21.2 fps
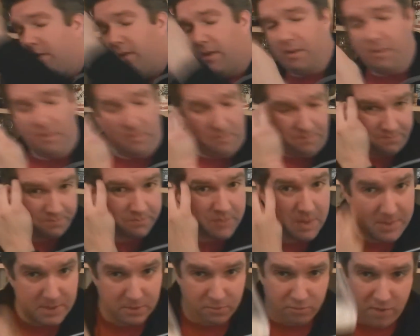and
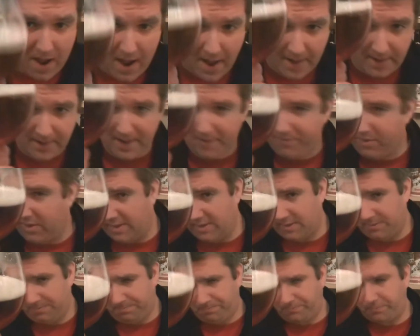maybe the rye definitely
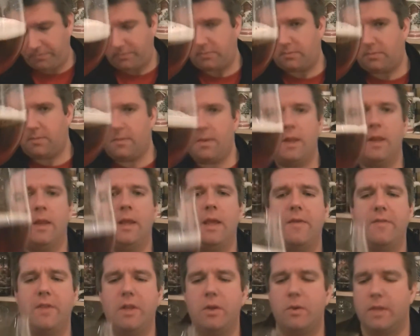is
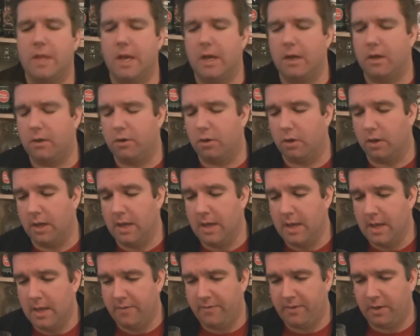giving you that colour.
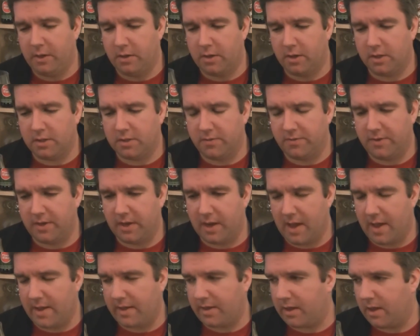If you look at something
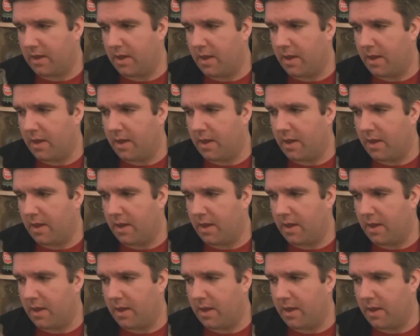like